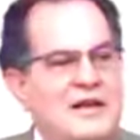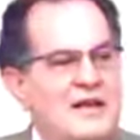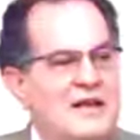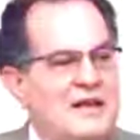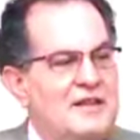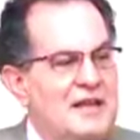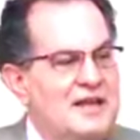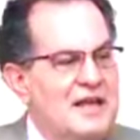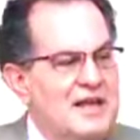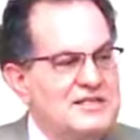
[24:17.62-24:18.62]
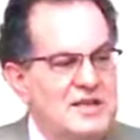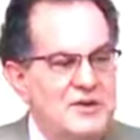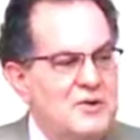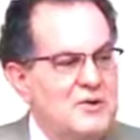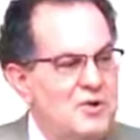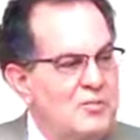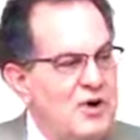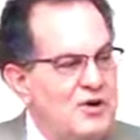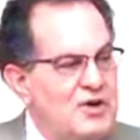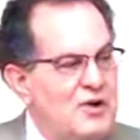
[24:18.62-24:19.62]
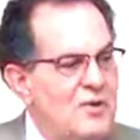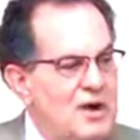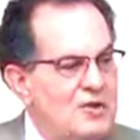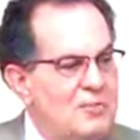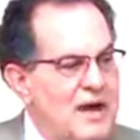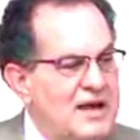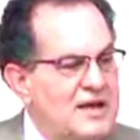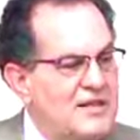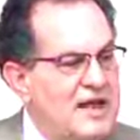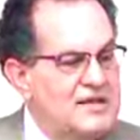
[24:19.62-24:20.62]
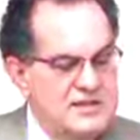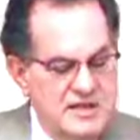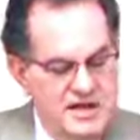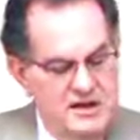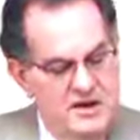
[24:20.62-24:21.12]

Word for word: uh, that they said, "Oh no, Paul, you don't want to go back into that city."